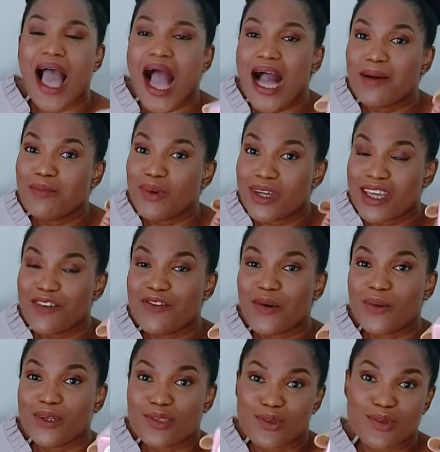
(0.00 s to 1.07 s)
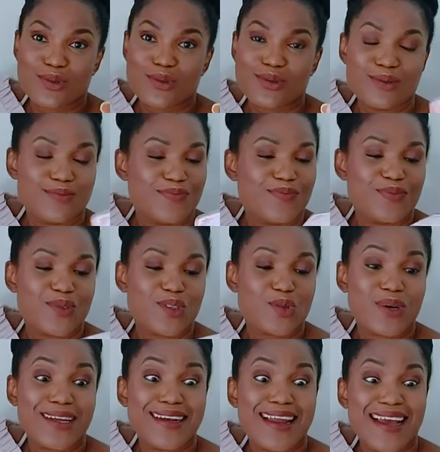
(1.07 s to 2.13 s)
I'm looking forward to
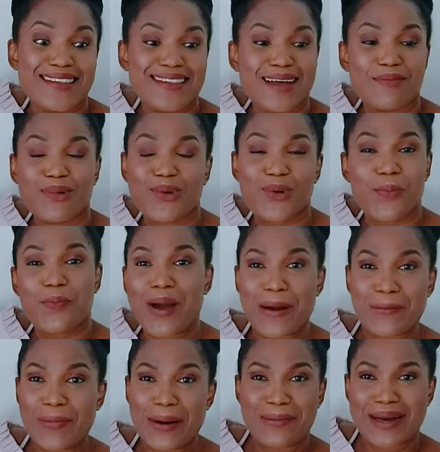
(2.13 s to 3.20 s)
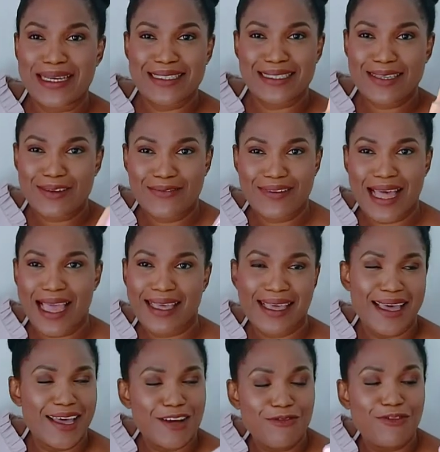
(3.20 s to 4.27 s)
a night that I'm going to pamper myself, like
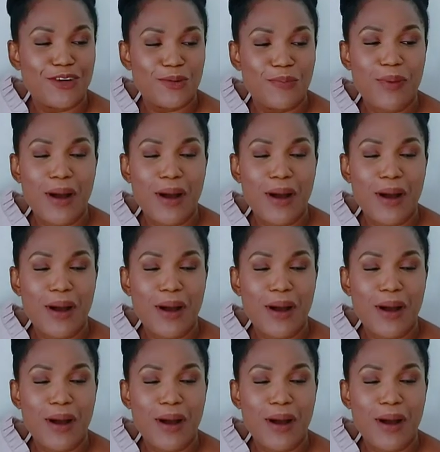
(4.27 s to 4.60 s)
real